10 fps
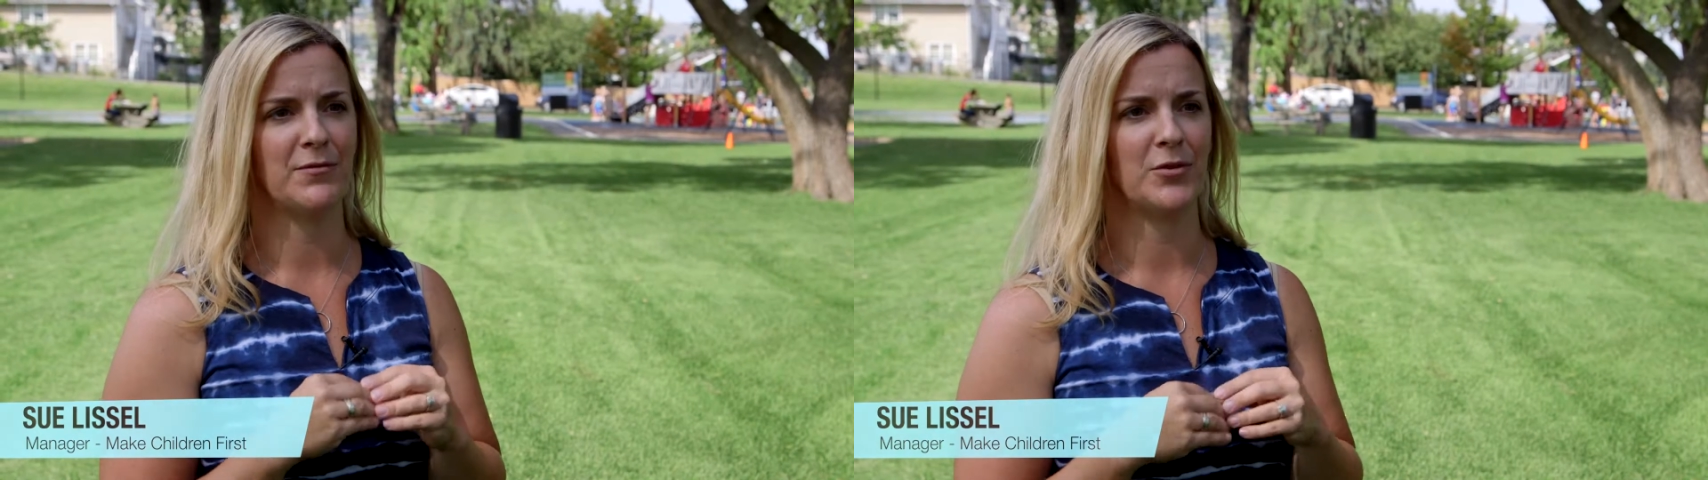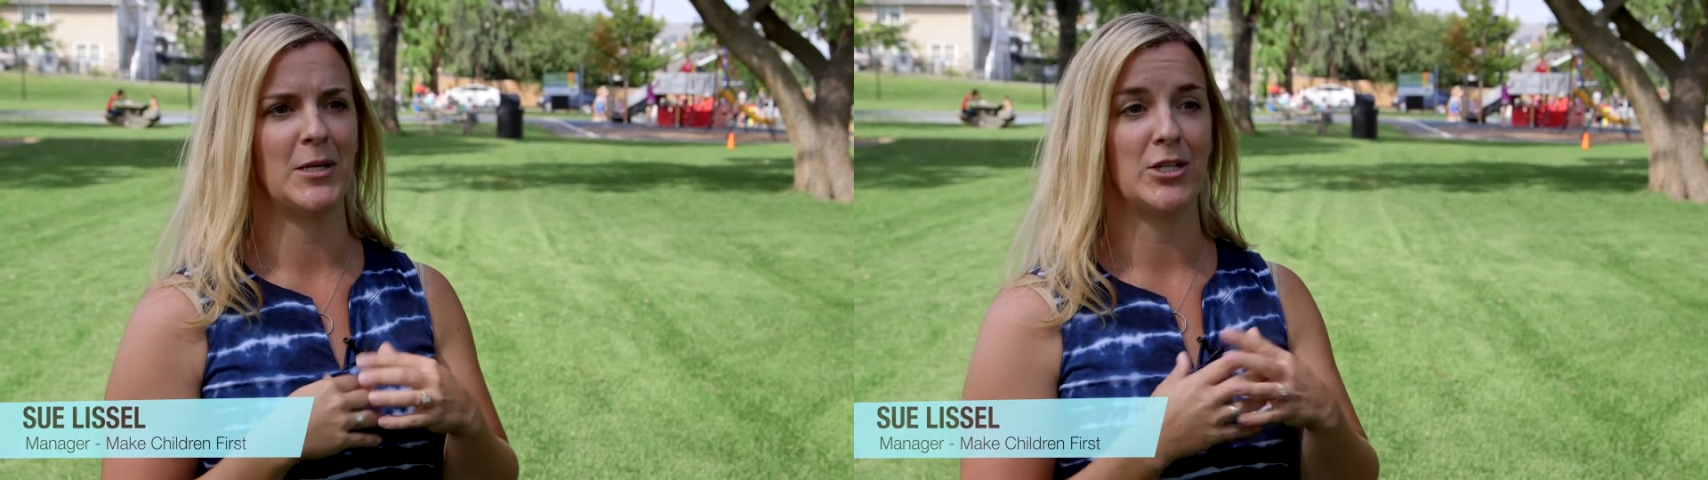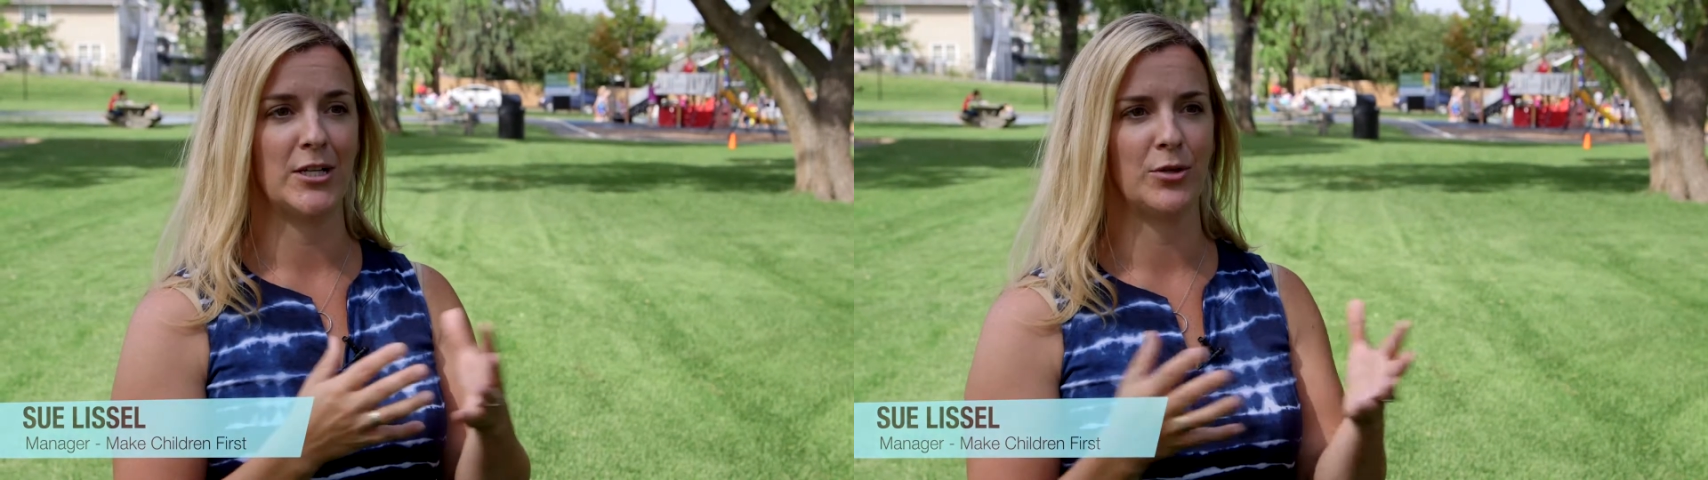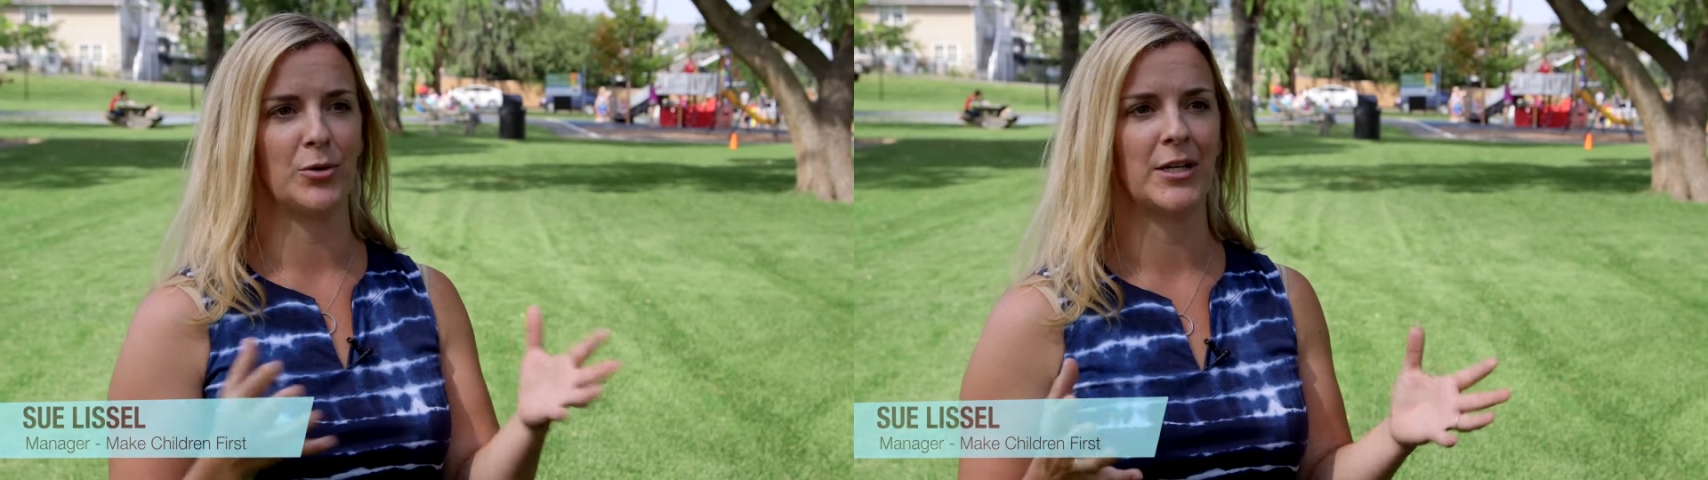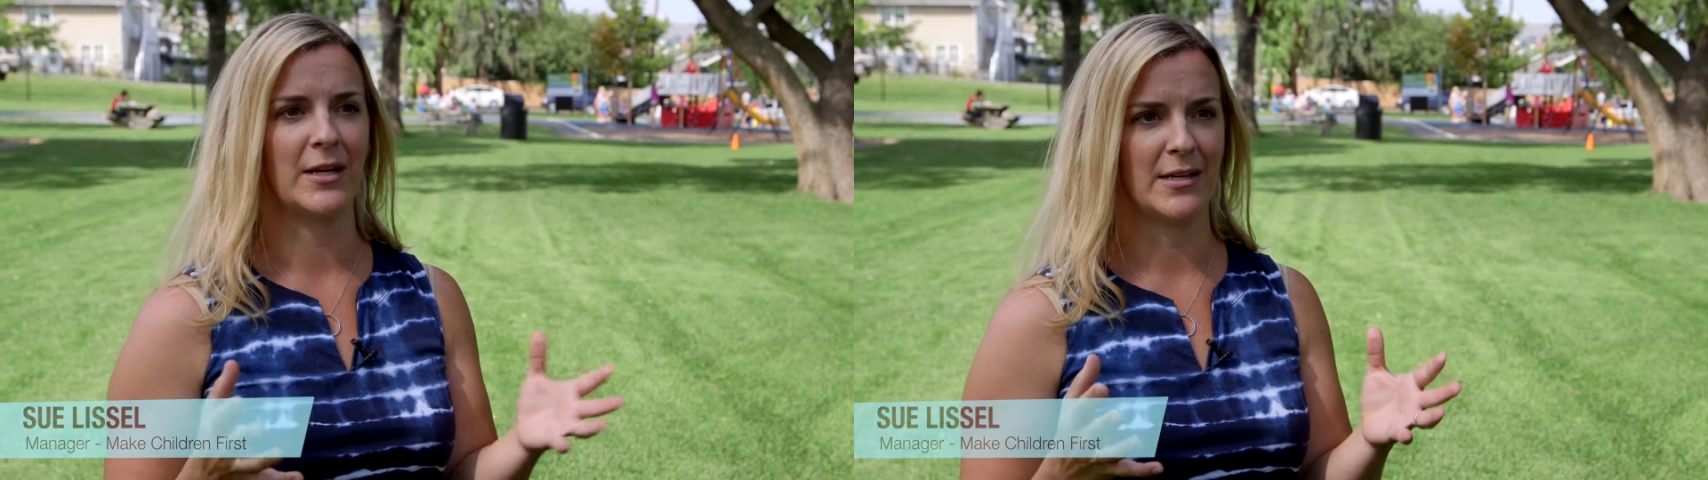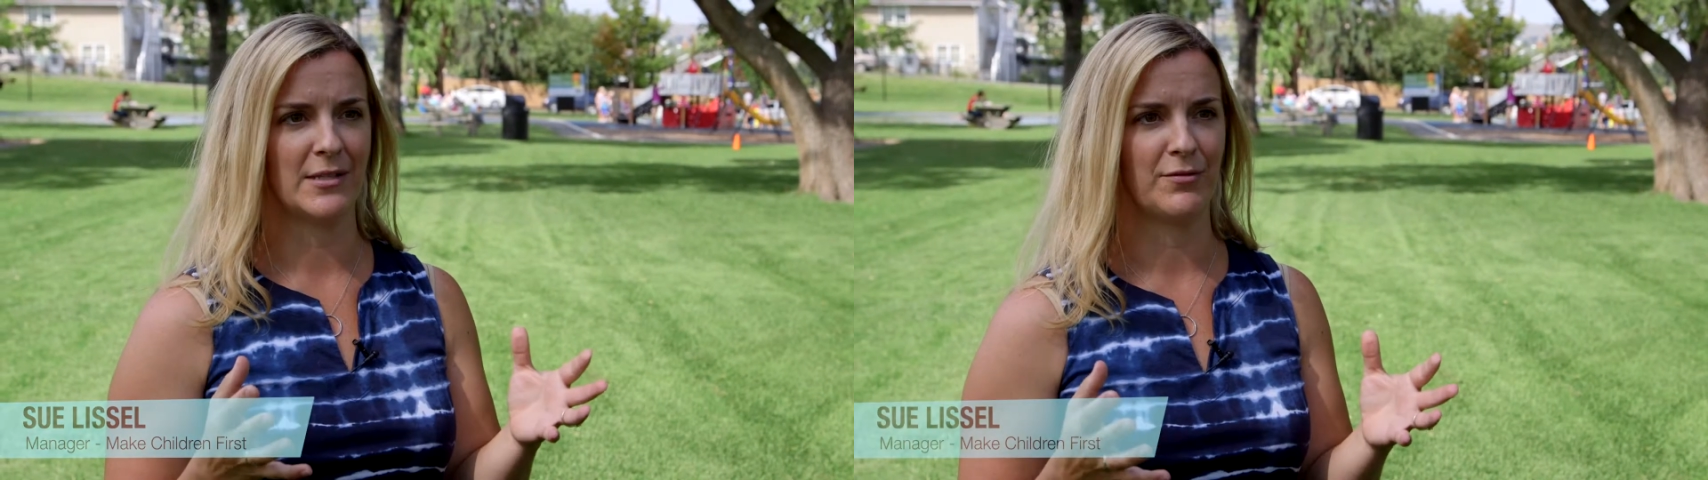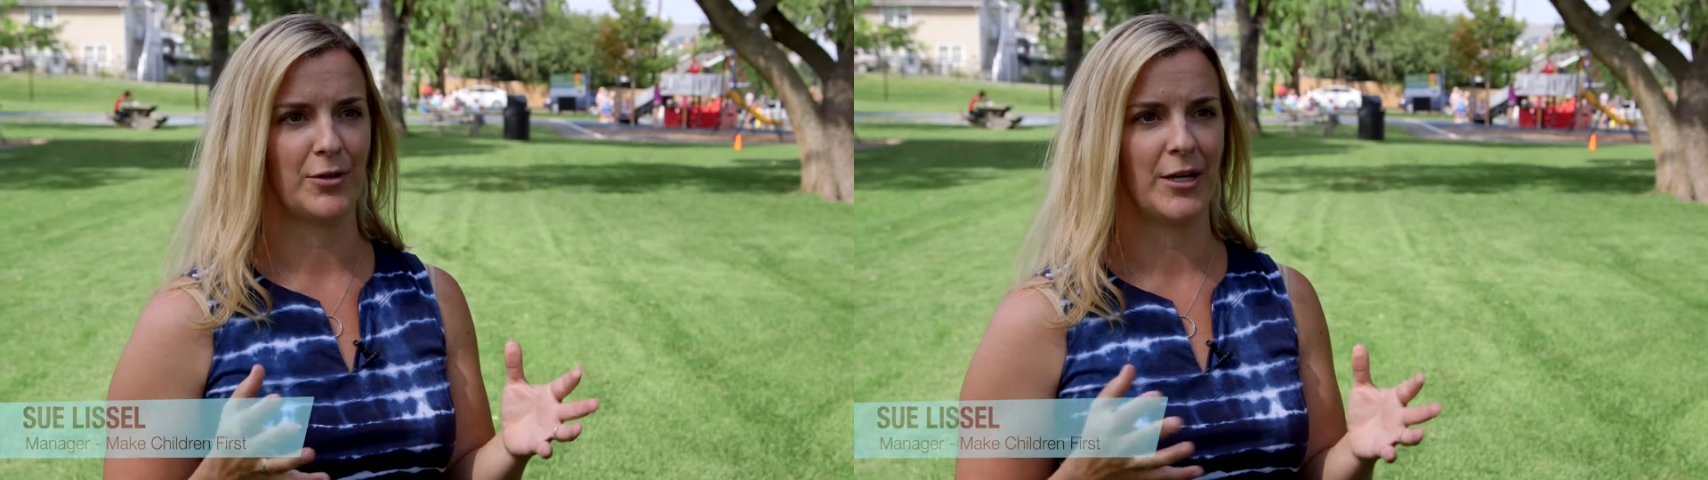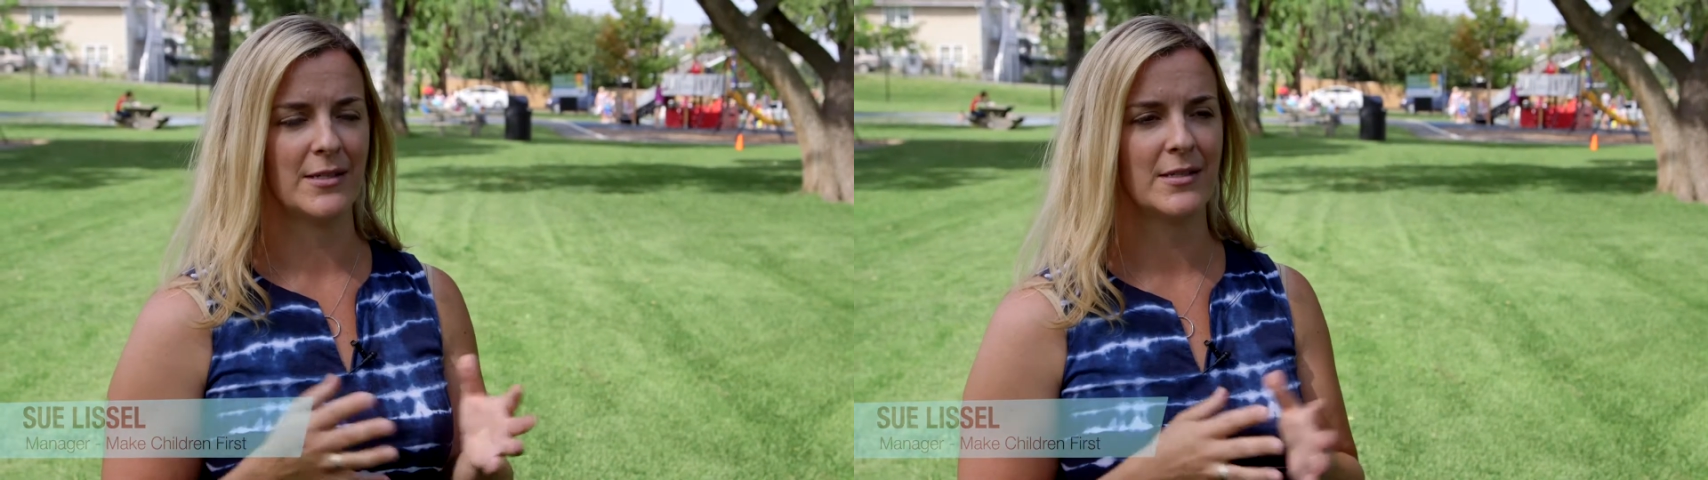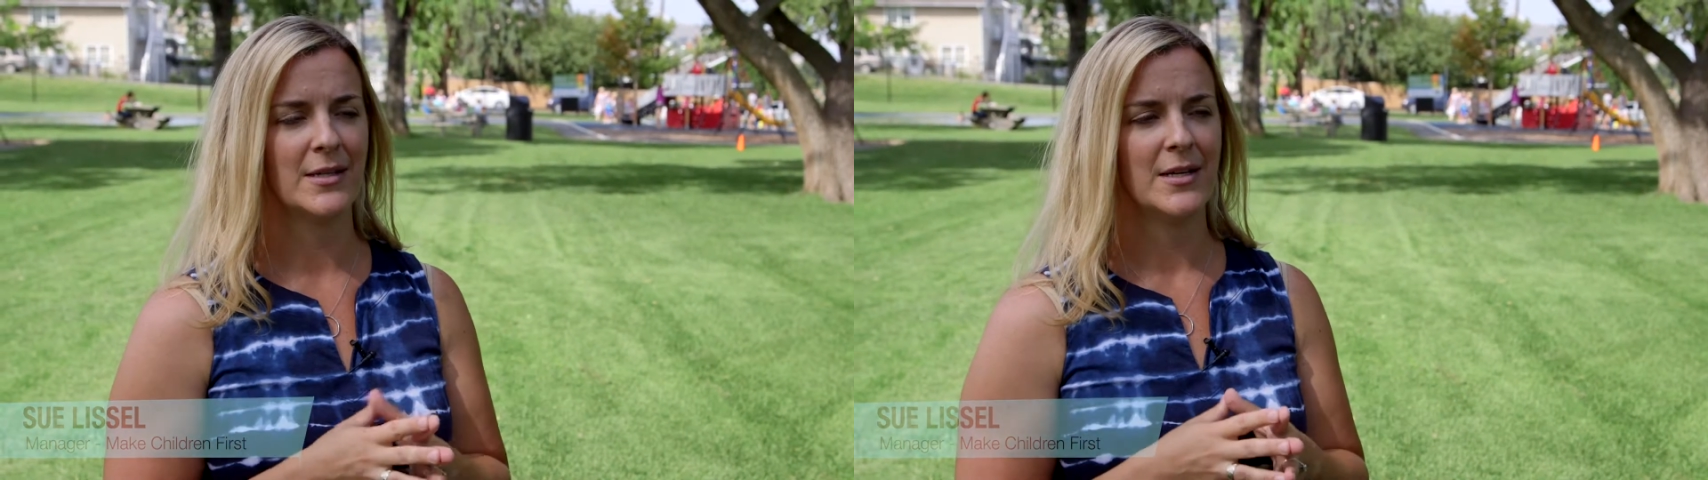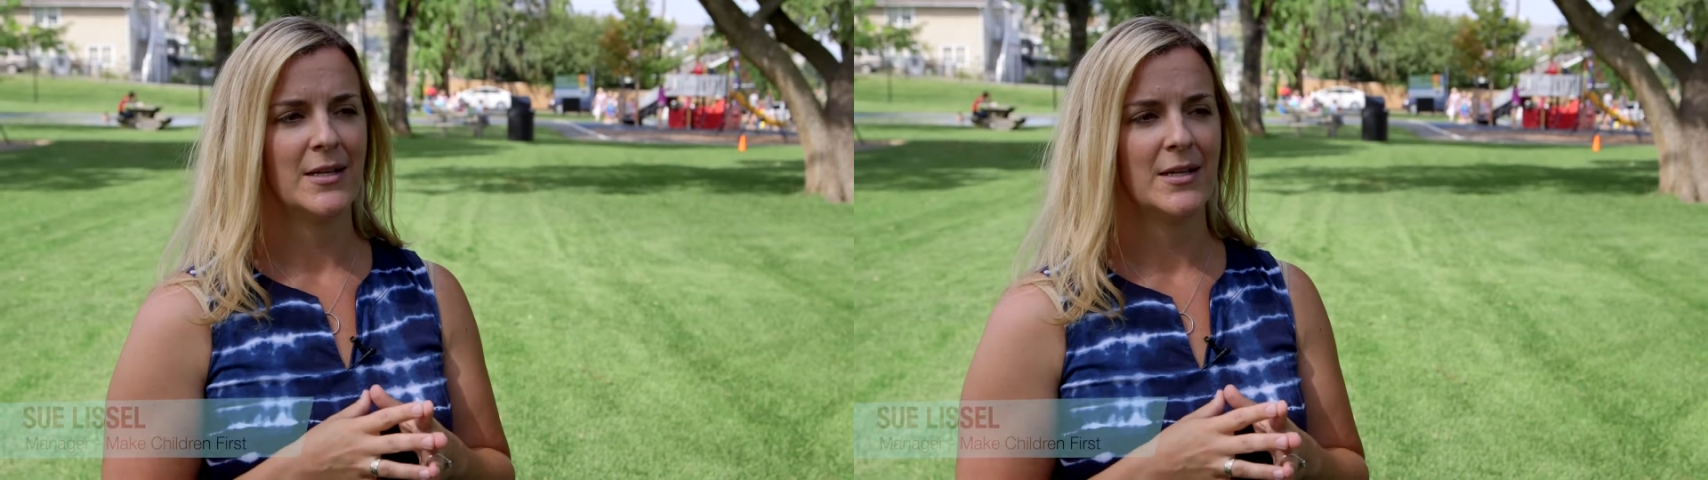information and organize it for us.